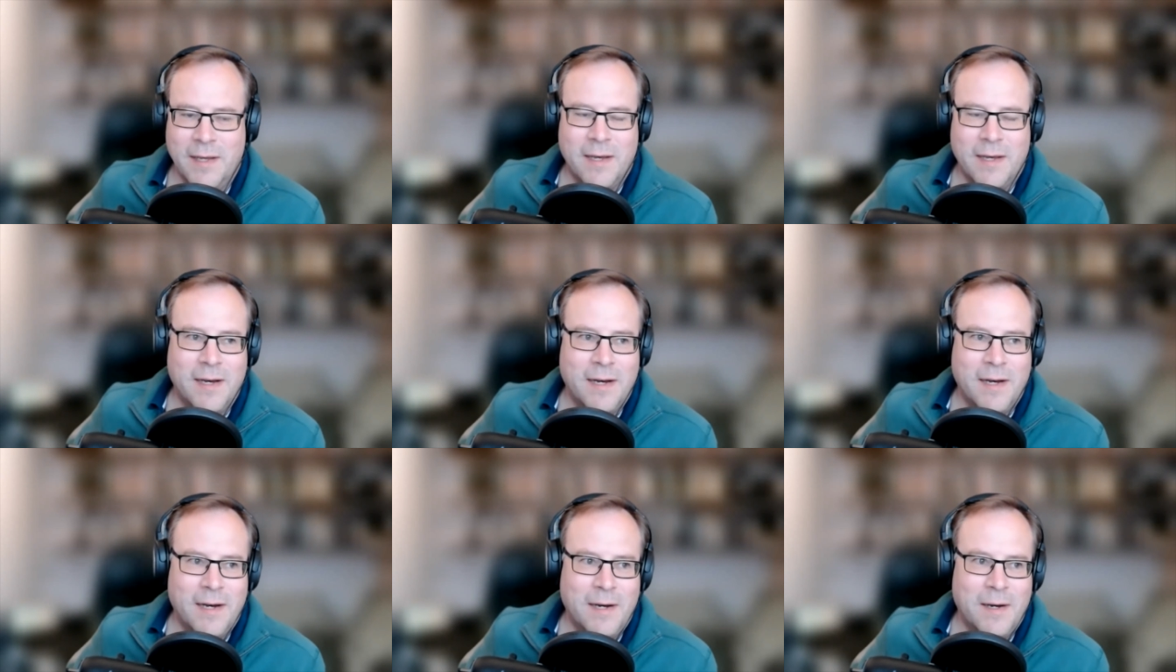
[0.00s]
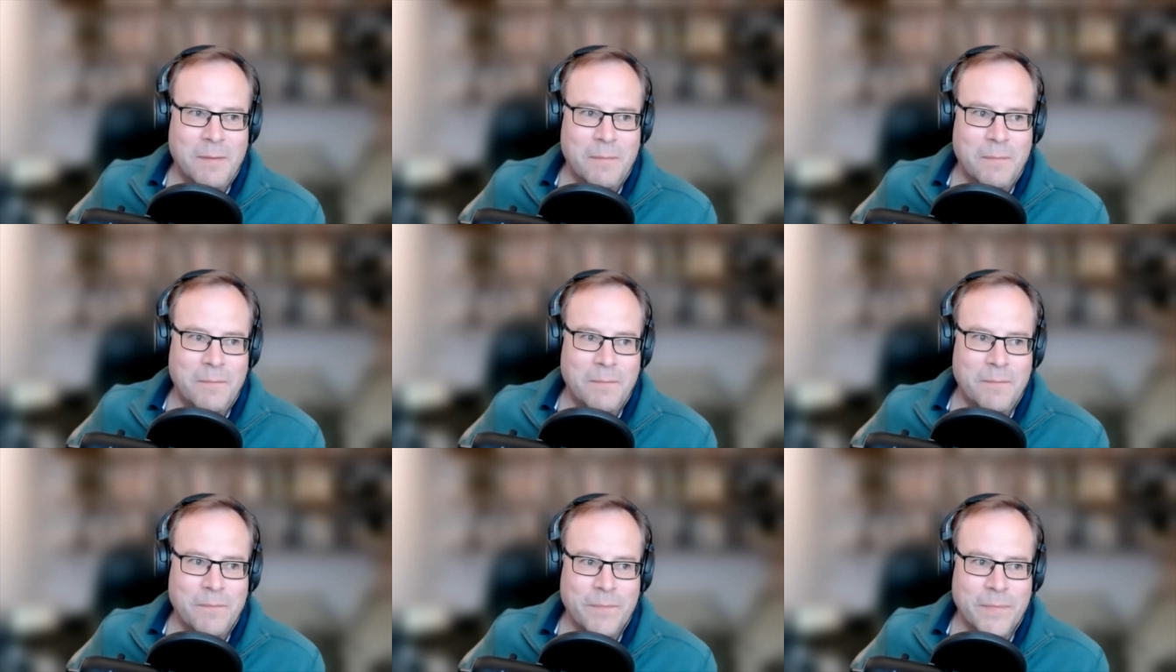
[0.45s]

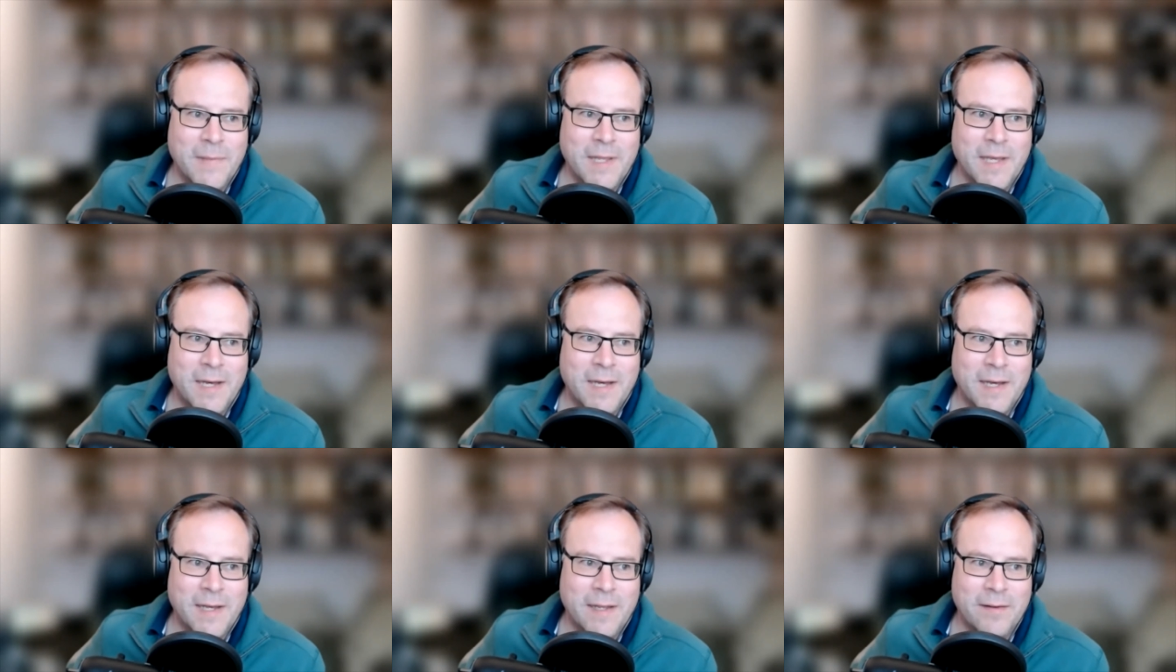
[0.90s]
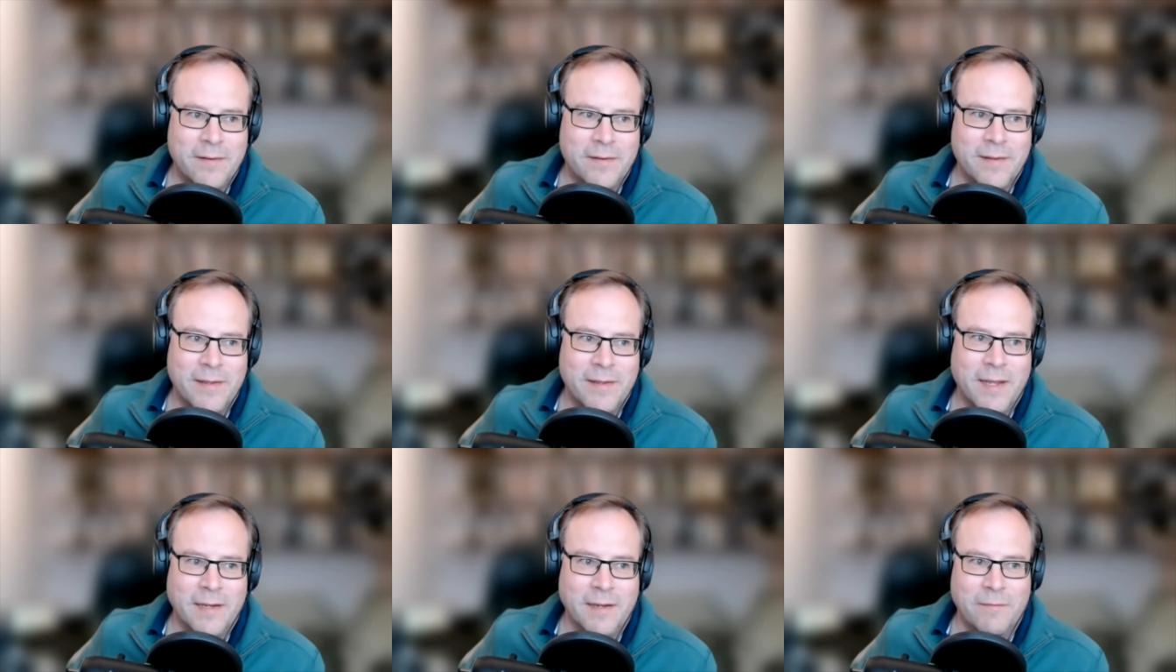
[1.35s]
Um, and
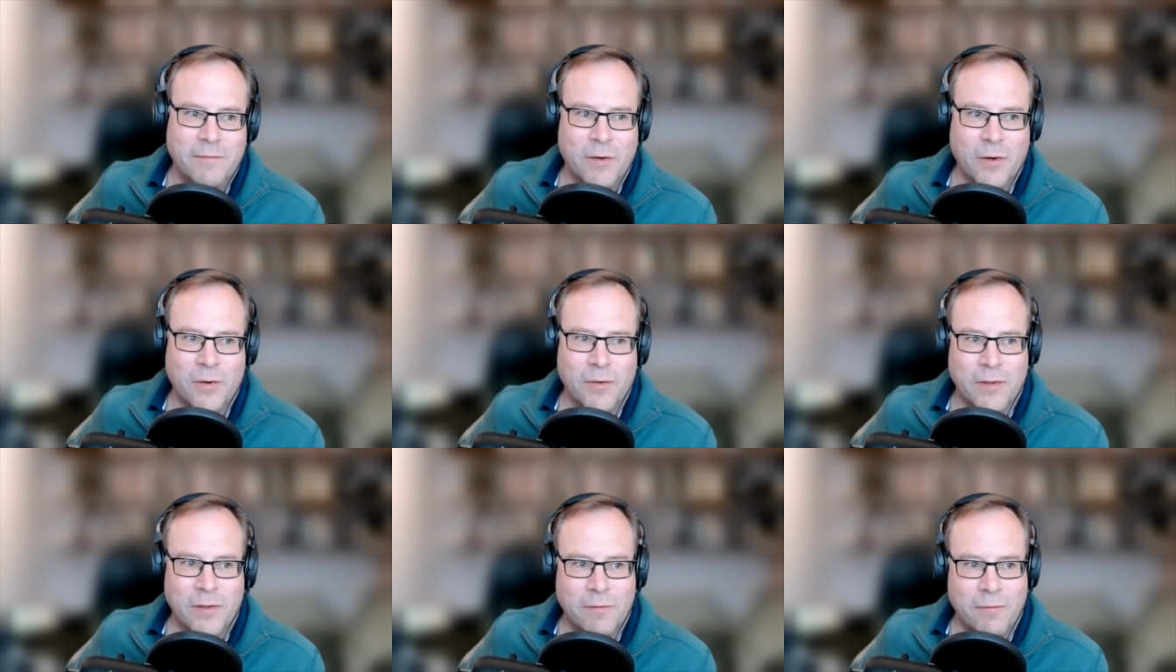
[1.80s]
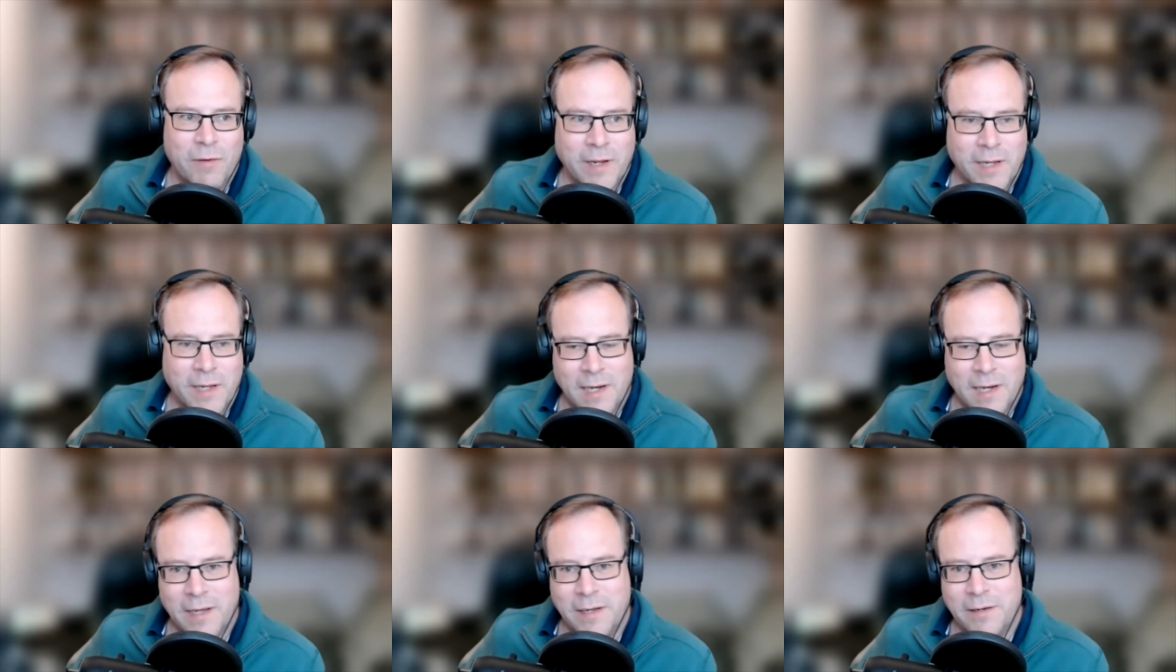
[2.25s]
then you've got the
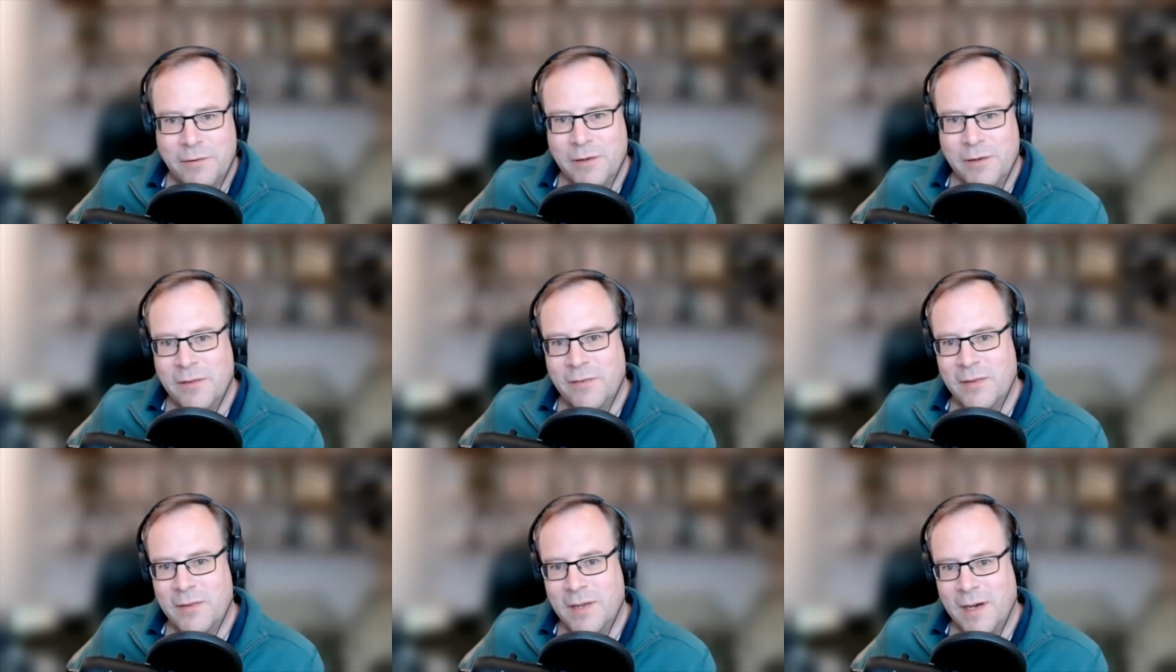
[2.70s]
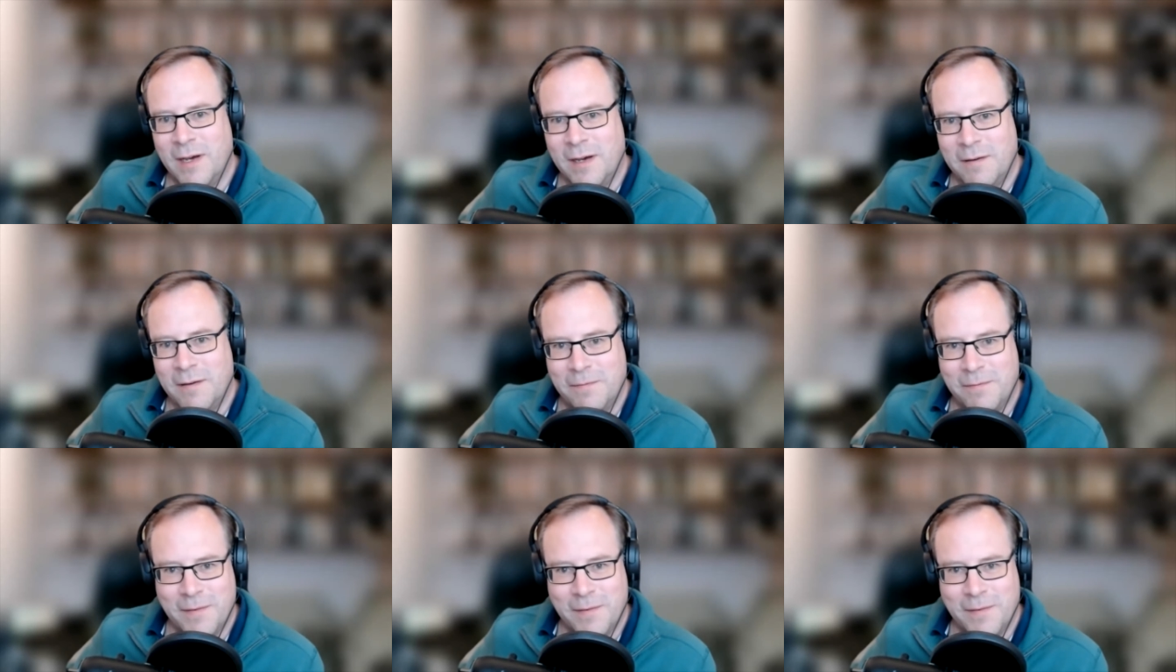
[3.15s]
regulatory stuff,